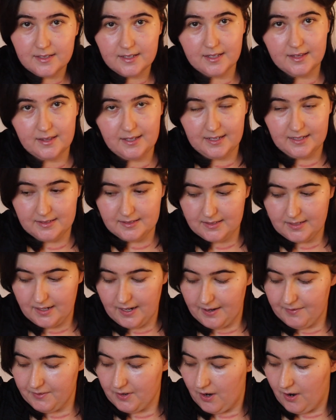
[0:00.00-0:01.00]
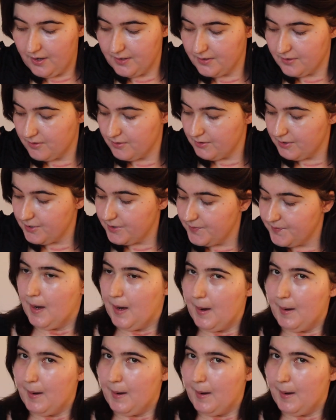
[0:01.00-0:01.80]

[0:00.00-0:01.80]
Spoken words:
the things that I've gone through,